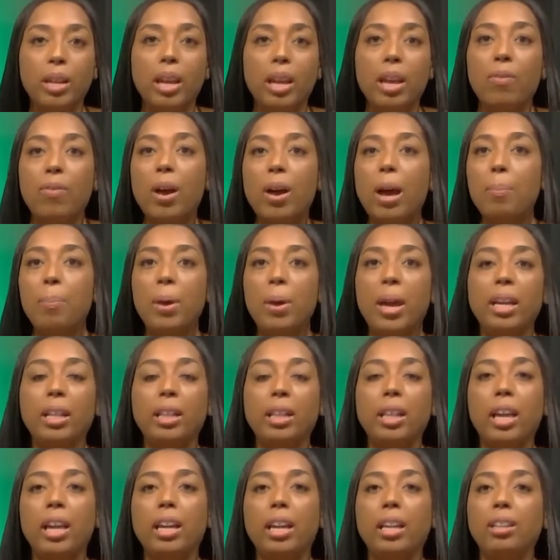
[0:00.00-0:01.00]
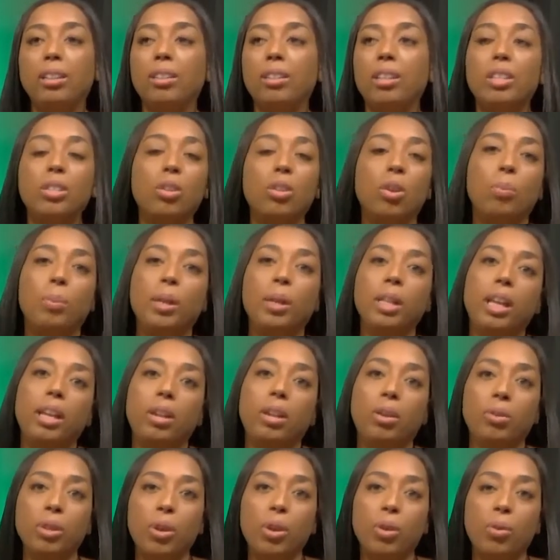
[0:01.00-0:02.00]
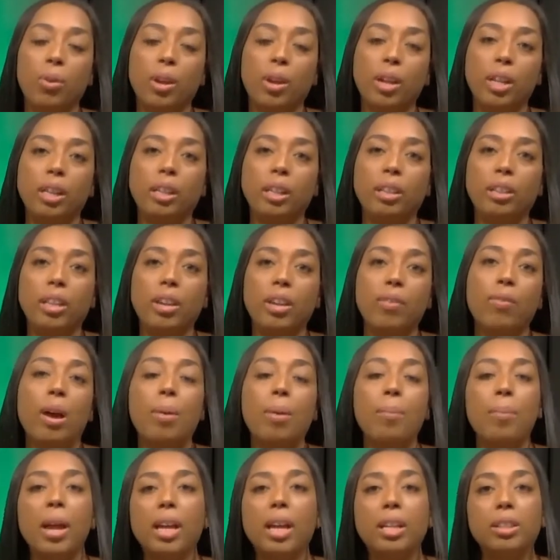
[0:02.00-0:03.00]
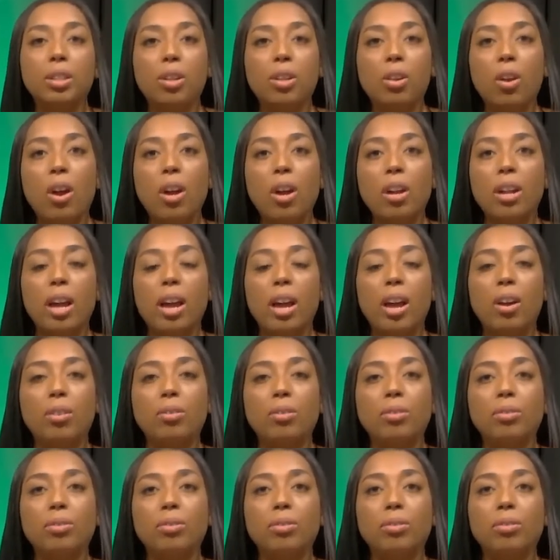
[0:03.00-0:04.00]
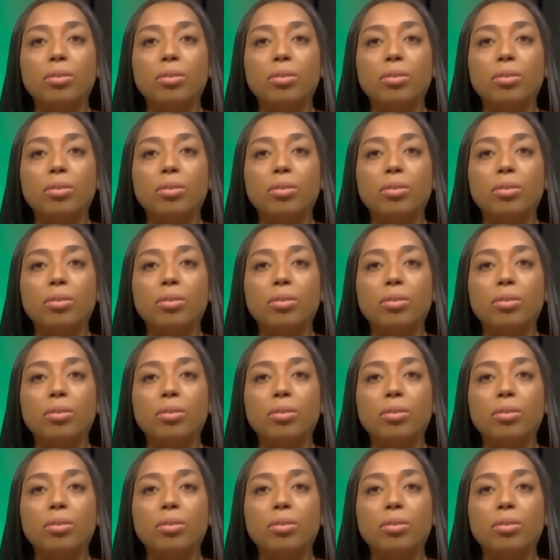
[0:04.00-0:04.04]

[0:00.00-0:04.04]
If I pay late, it's going to be late on your credit. If I max the card out,